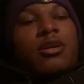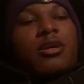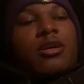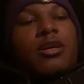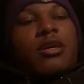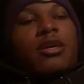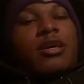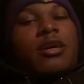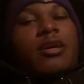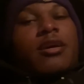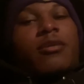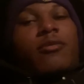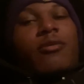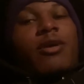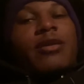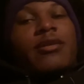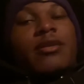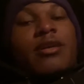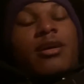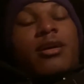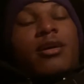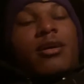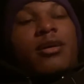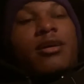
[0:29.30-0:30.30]
yeah, right
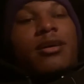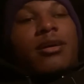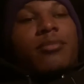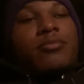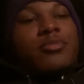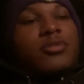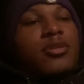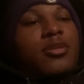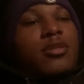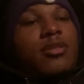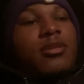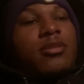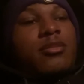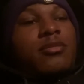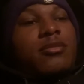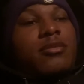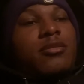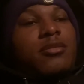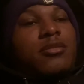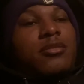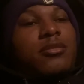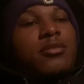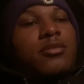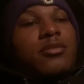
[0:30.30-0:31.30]
now I'm still in
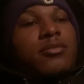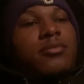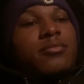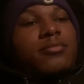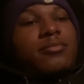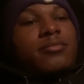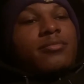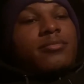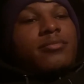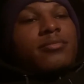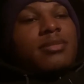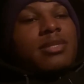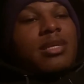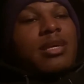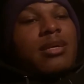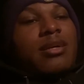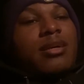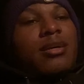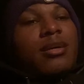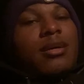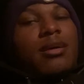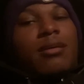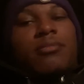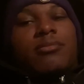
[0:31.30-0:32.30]
uh
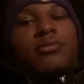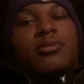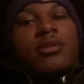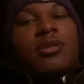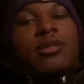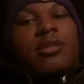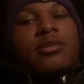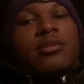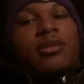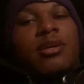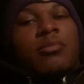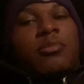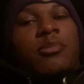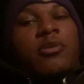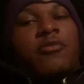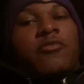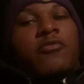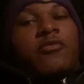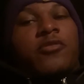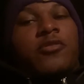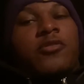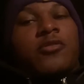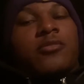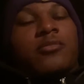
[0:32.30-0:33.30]
I'm still in St.
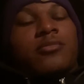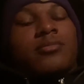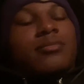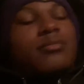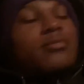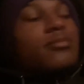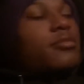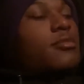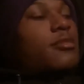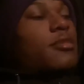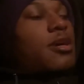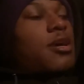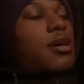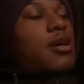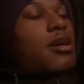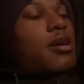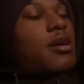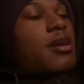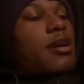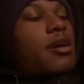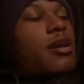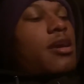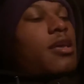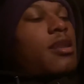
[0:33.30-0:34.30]
Martinville
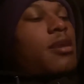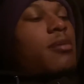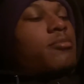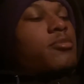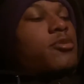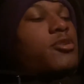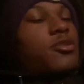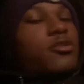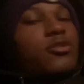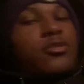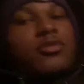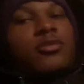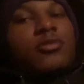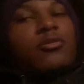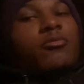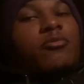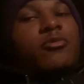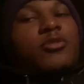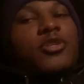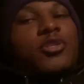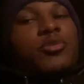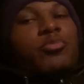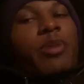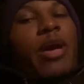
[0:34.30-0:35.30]
and I'm just
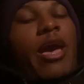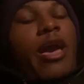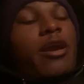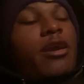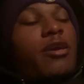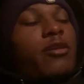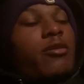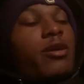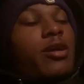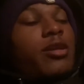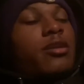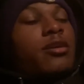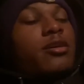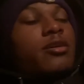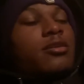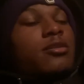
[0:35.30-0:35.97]
we just packing right now.